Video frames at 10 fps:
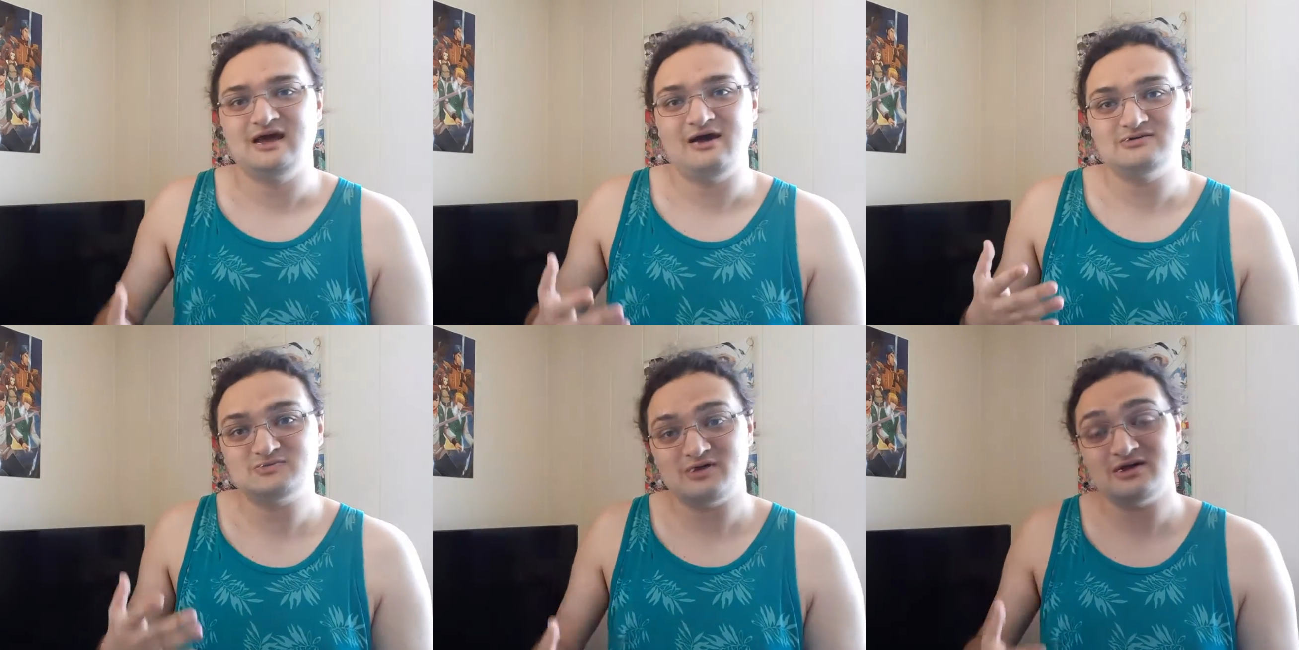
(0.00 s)
I
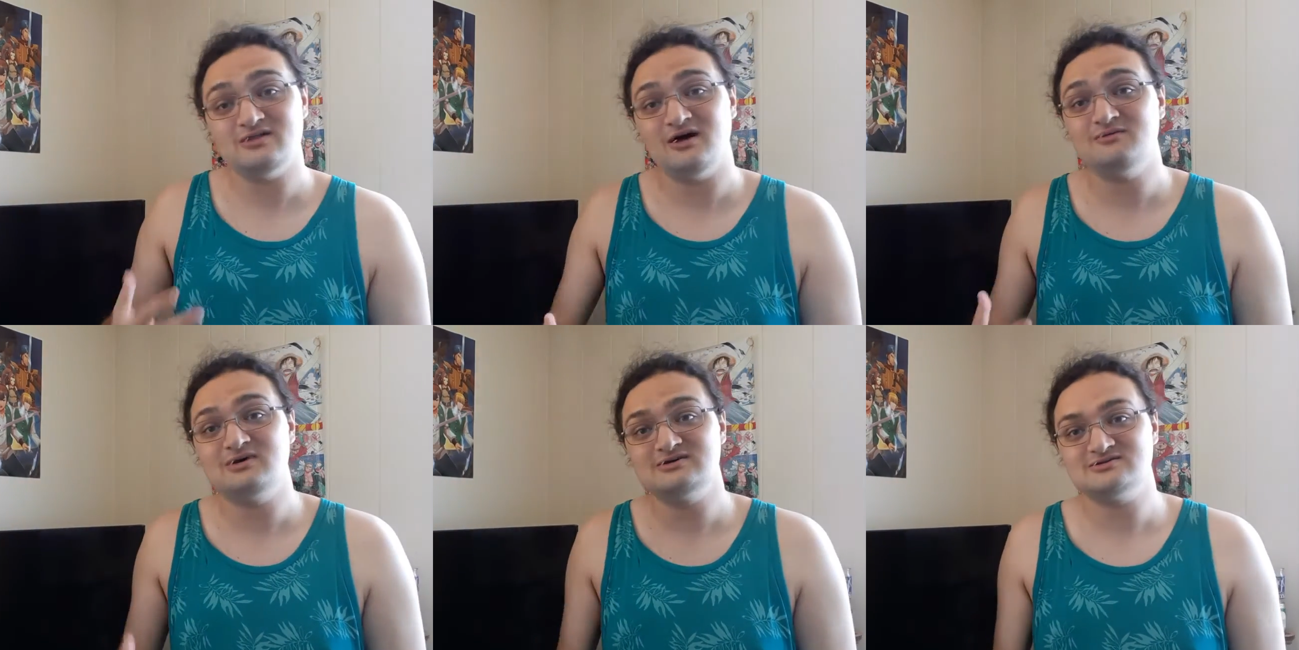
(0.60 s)
was playing a of
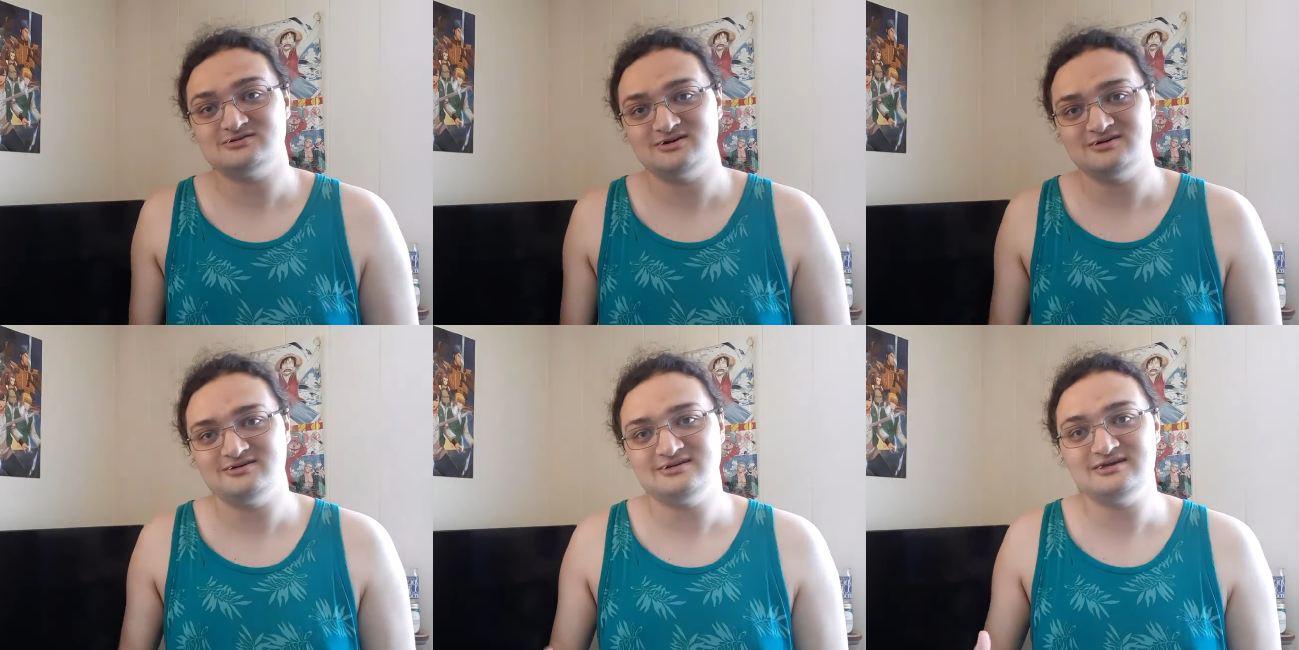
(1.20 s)
Monster
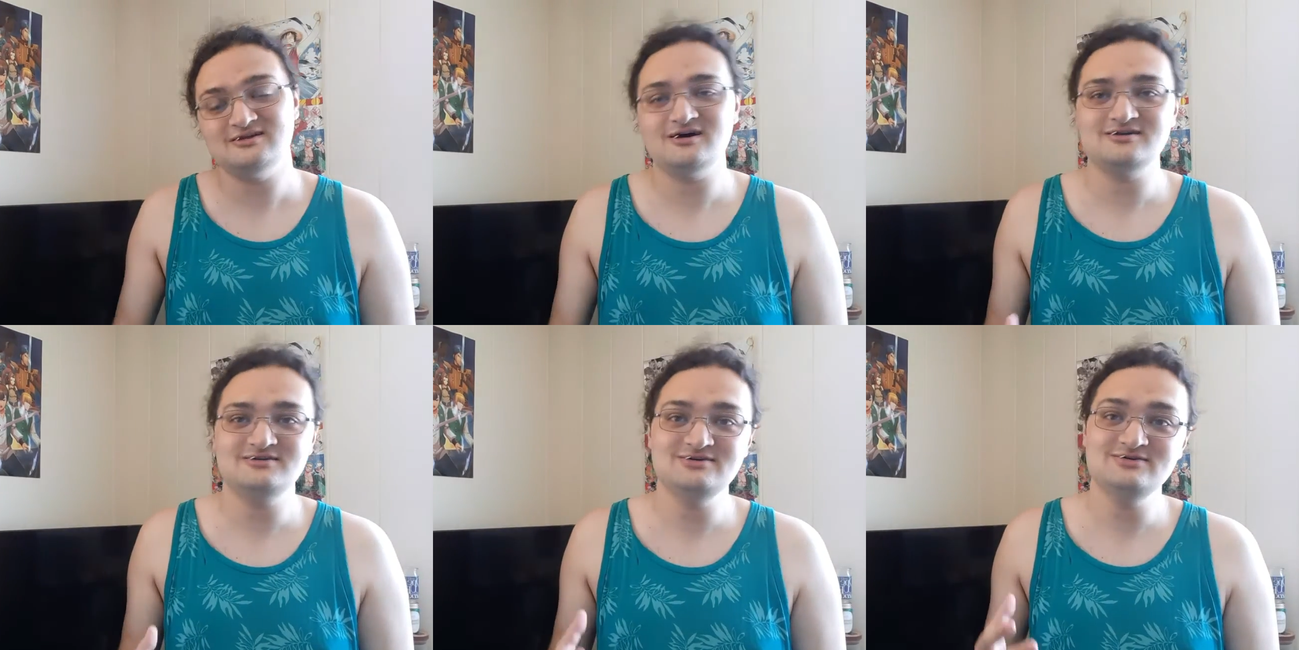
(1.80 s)
Hunter, did
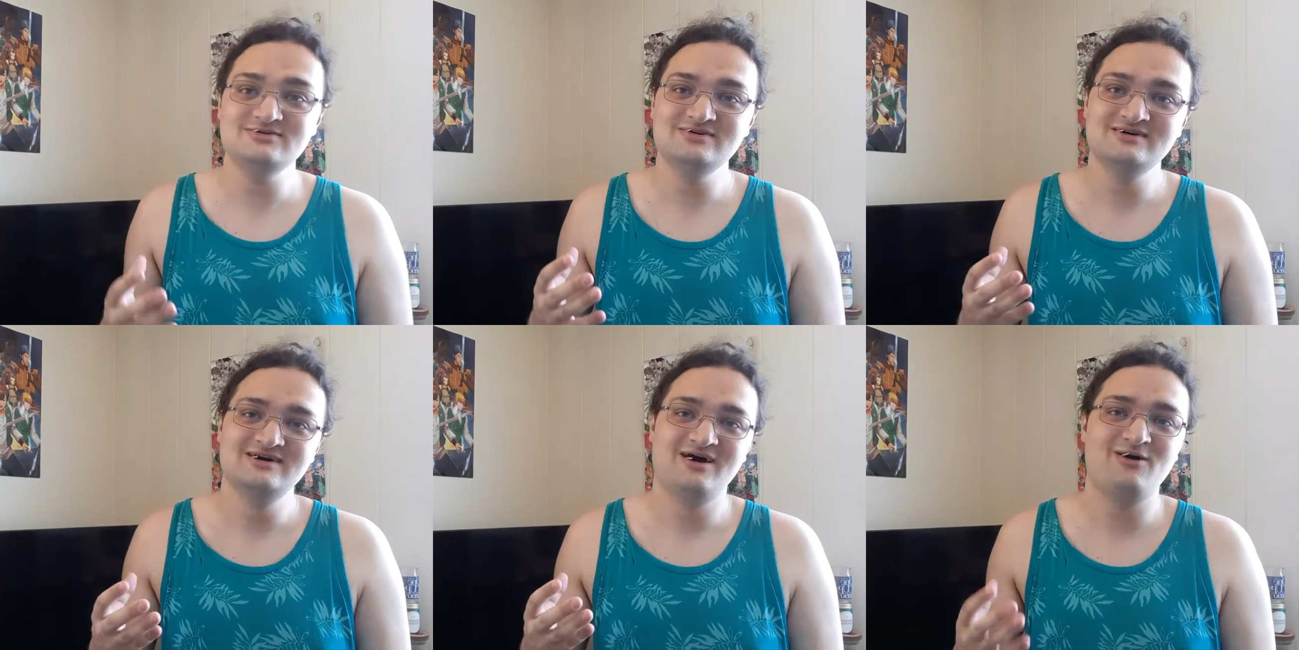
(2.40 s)
not do
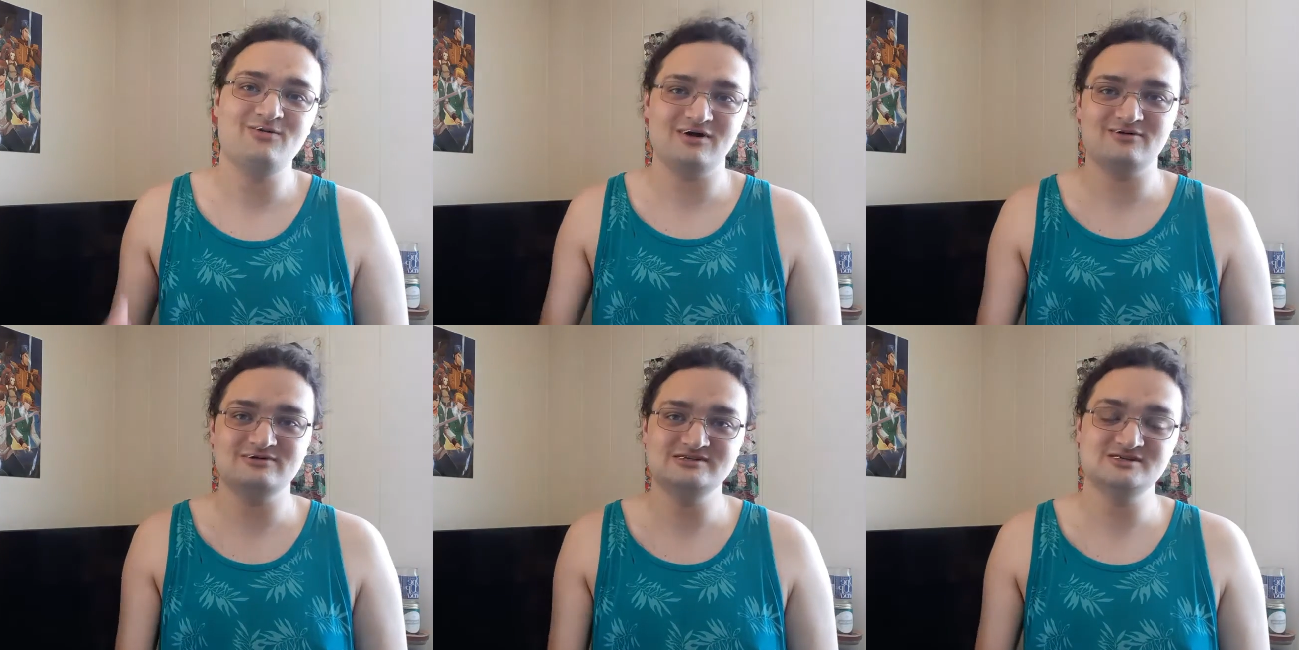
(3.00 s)
a whole lot
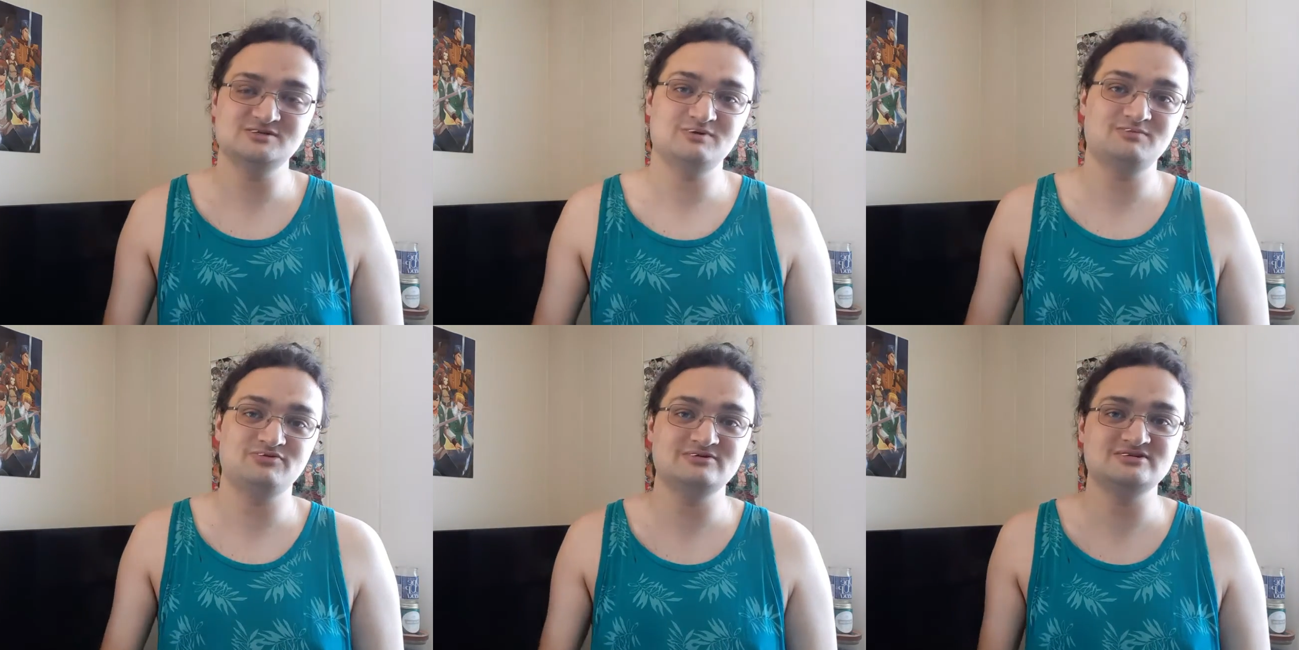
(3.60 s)
of research, but
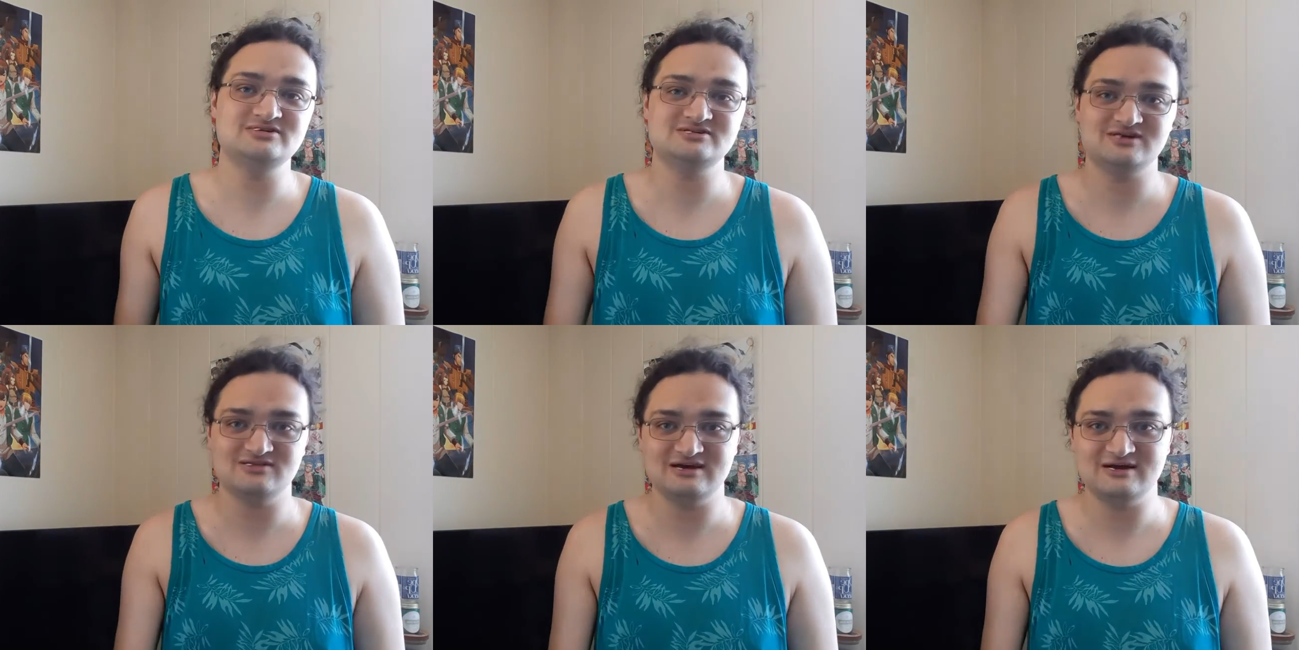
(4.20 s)
I'm pretty sure it's
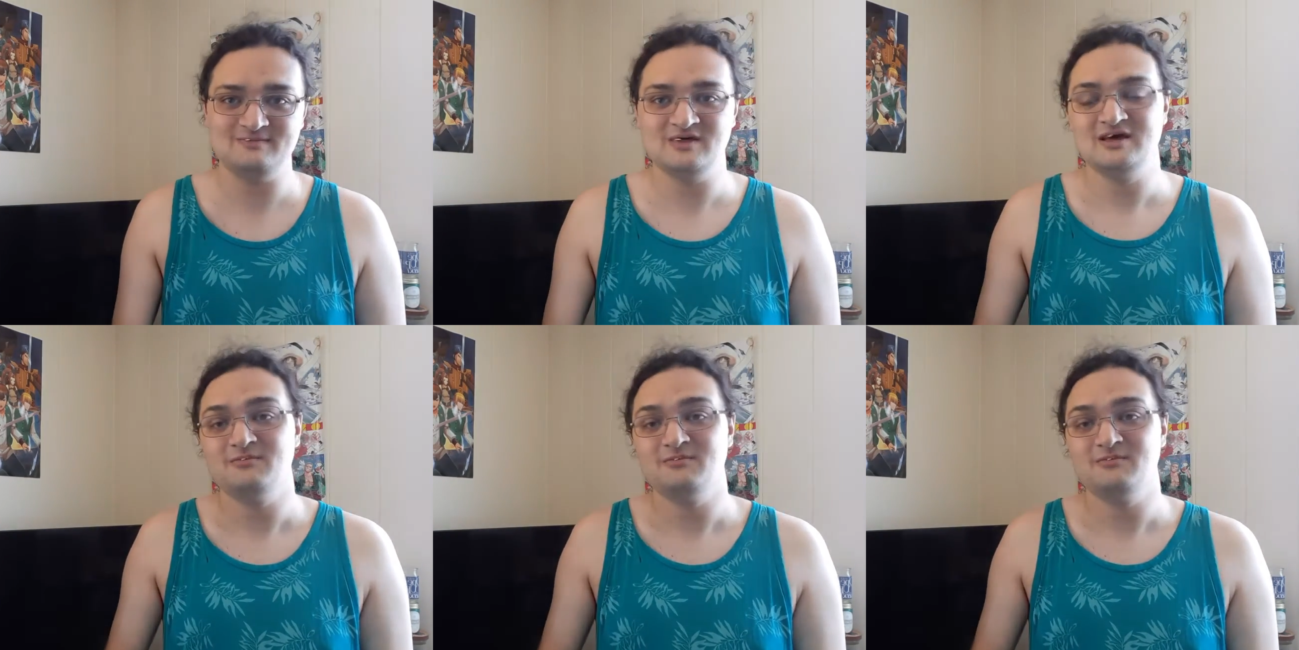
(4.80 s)
not there.